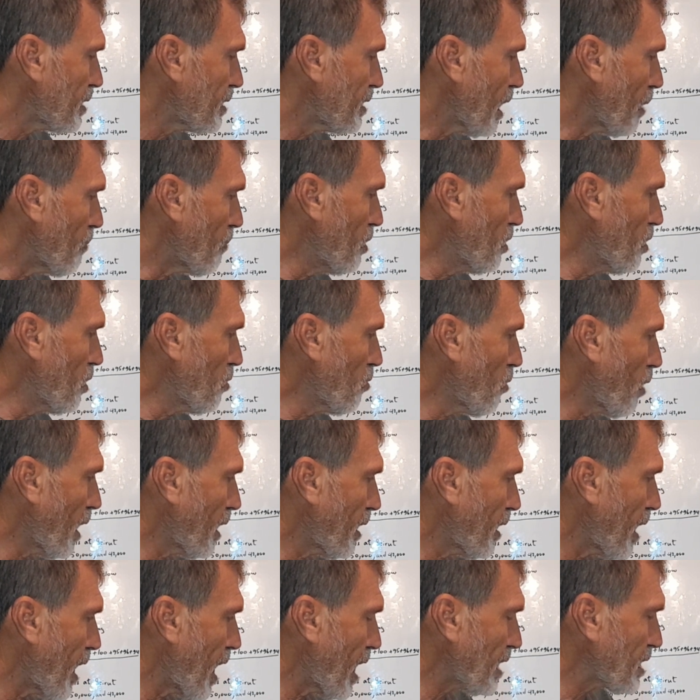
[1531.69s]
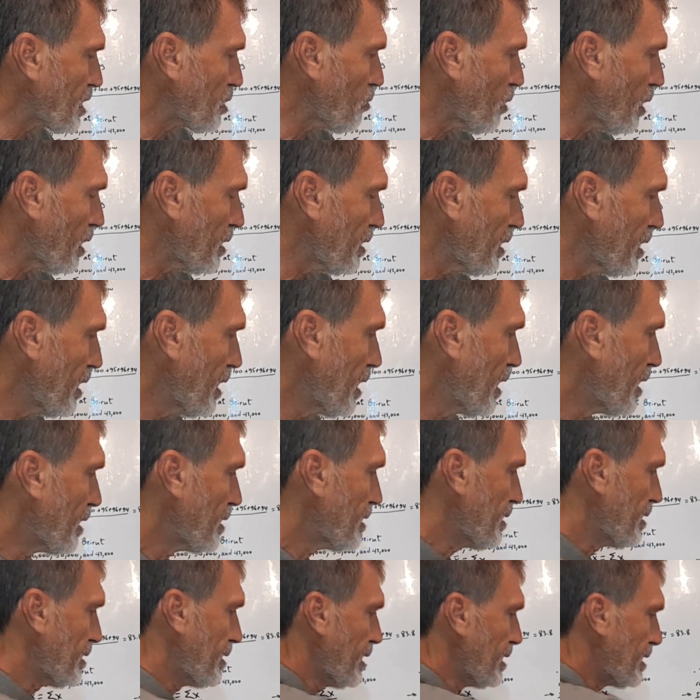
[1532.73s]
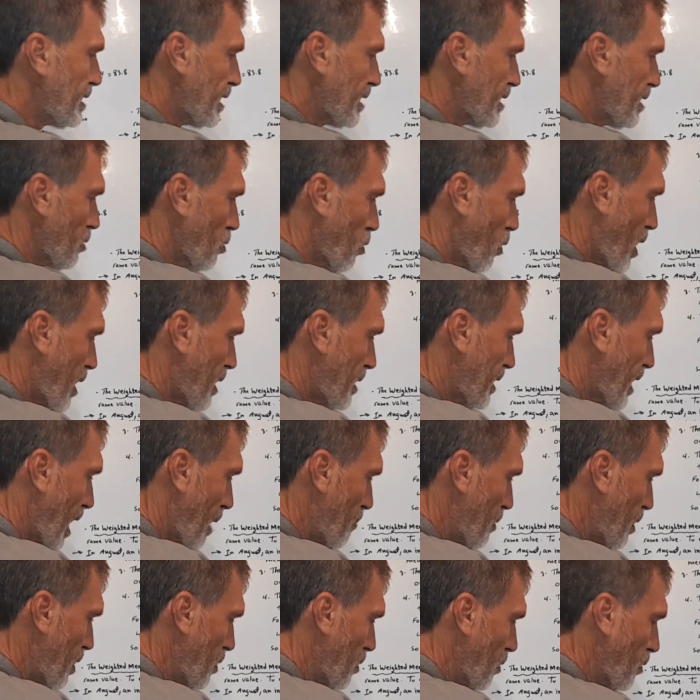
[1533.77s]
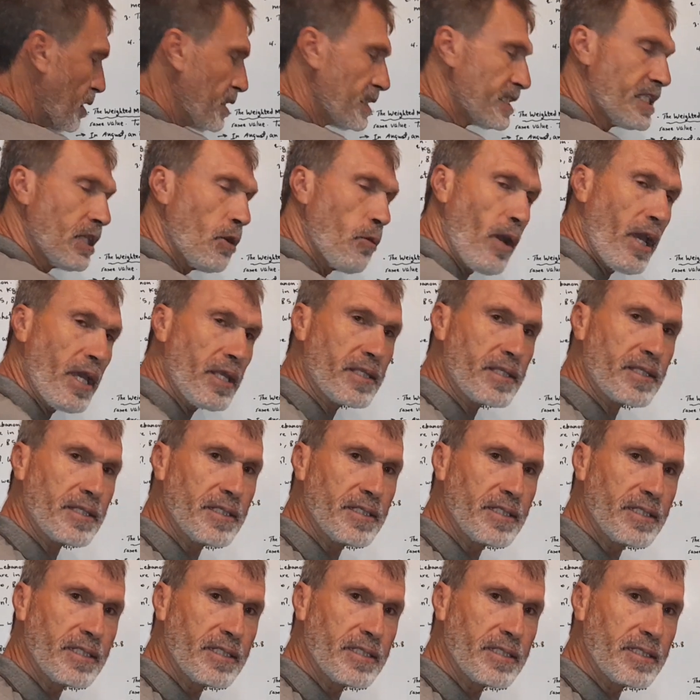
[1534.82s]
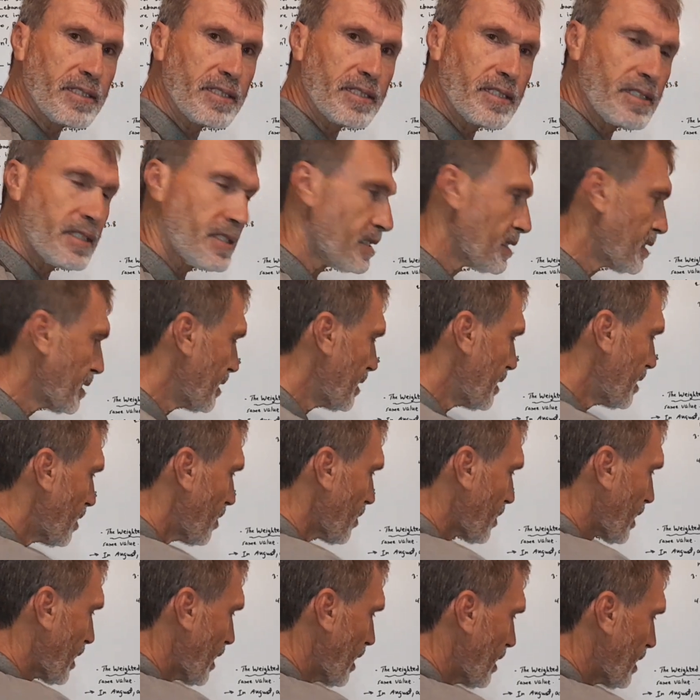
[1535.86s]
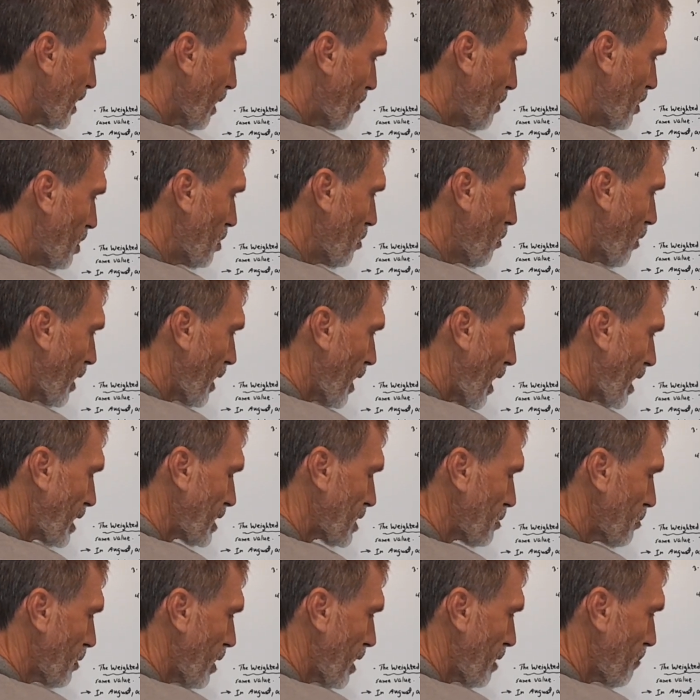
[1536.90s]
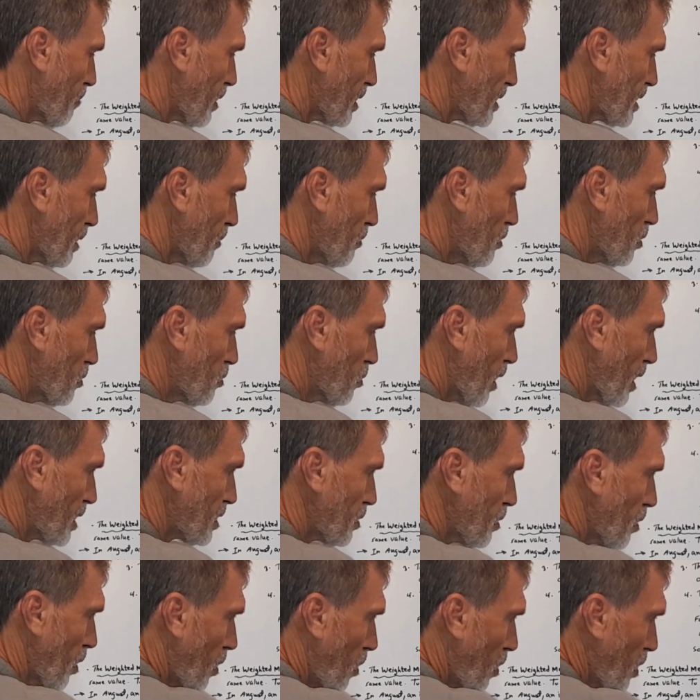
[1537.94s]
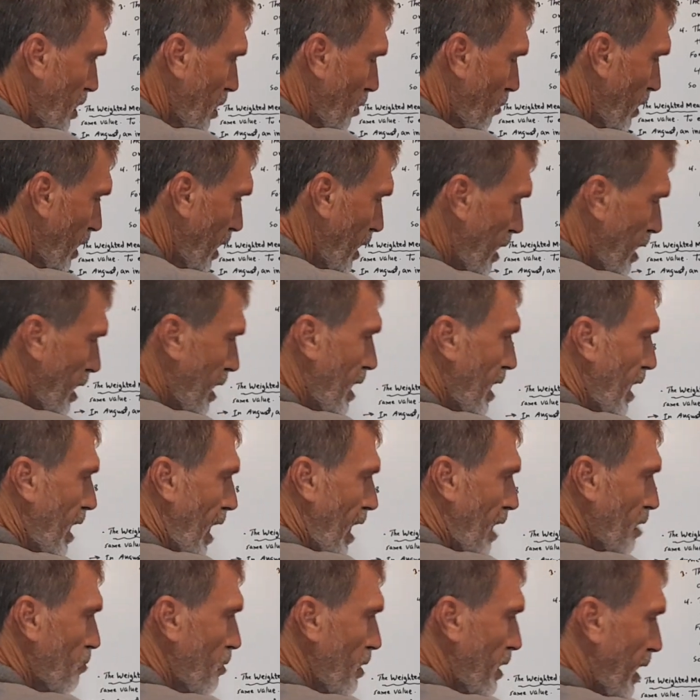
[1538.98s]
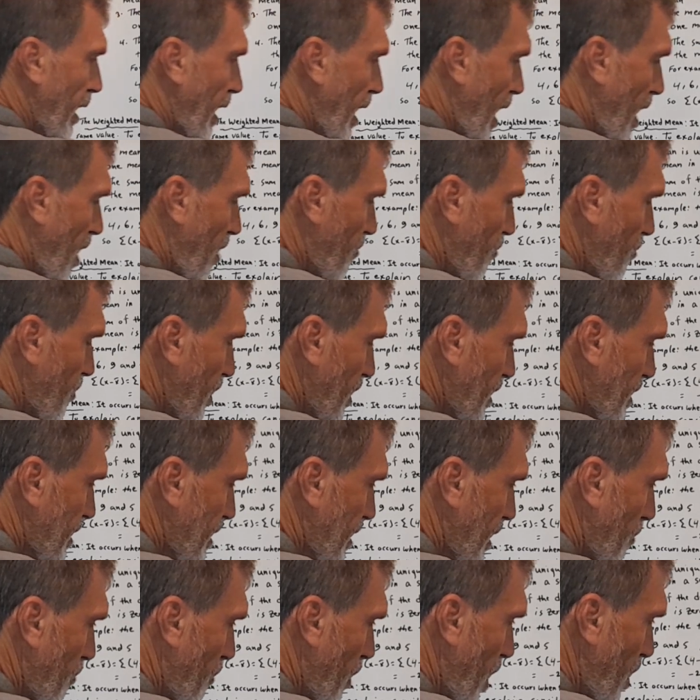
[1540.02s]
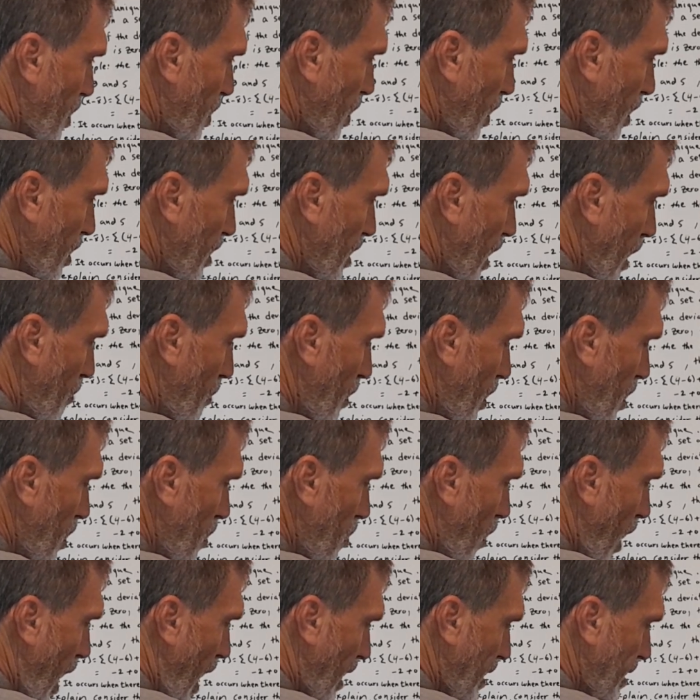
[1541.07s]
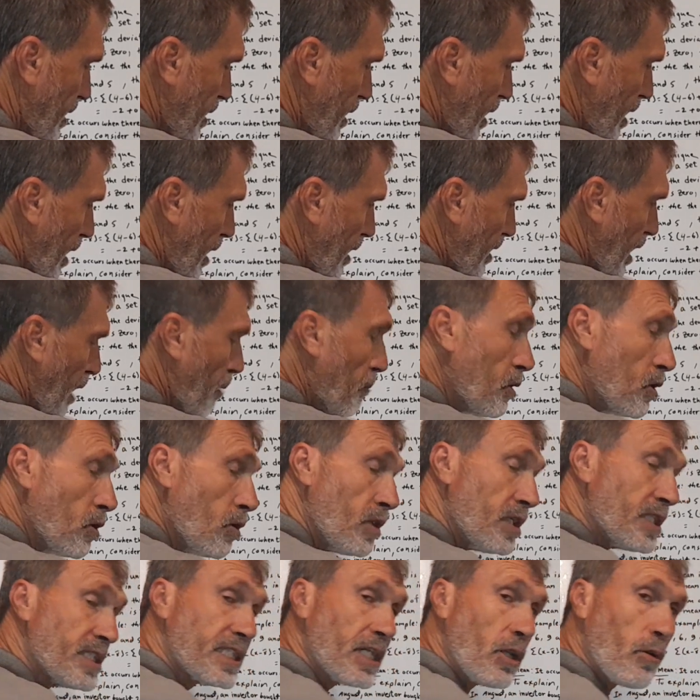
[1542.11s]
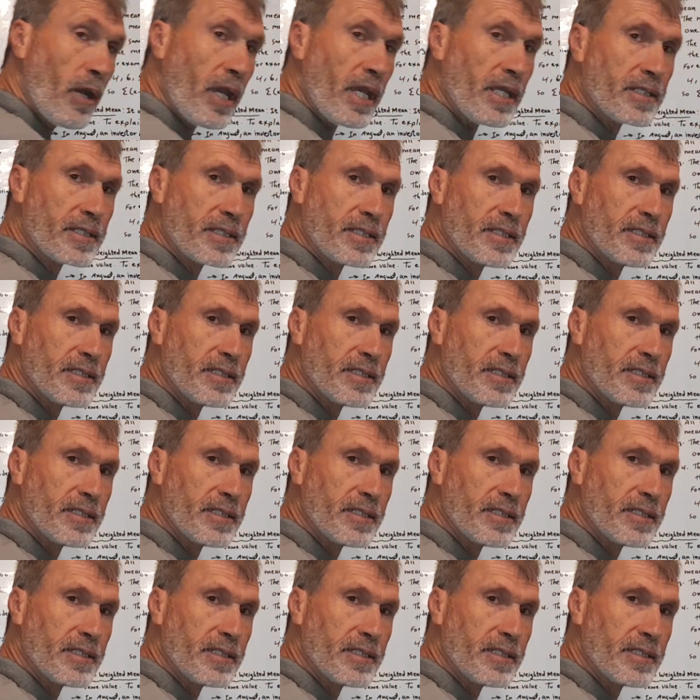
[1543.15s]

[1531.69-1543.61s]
W1 X1. This is where W is the weight. Okay, W1 X1 plus W2 X2 all the way. And we're gonna have this summation WX. W is the weight.